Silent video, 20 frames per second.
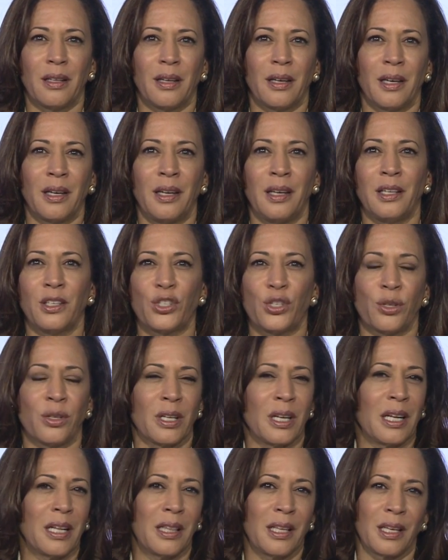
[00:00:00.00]
an issue
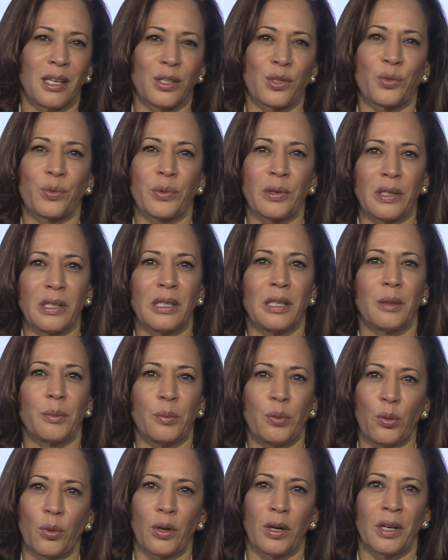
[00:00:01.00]
that I think is really
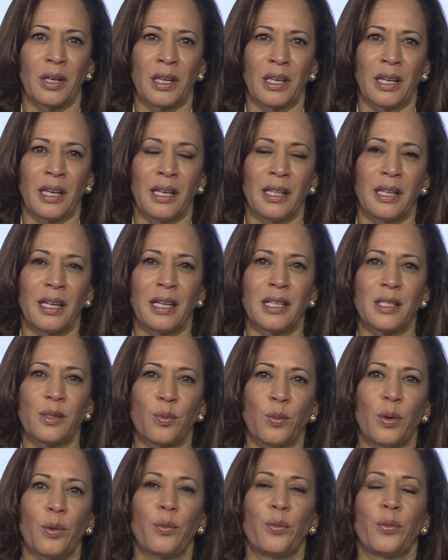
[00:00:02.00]
important, and that's
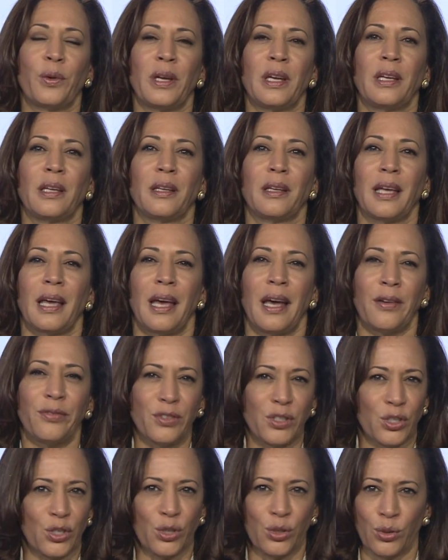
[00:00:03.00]
what we have
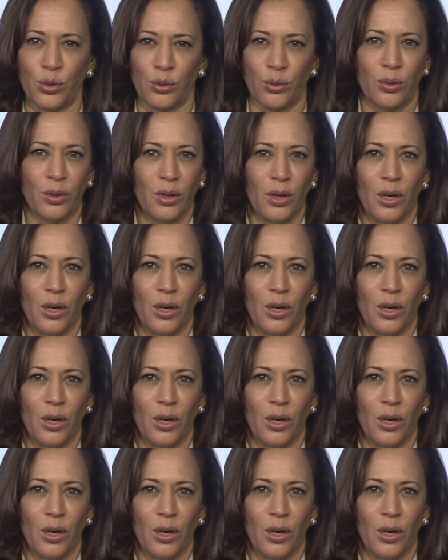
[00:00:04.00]
to do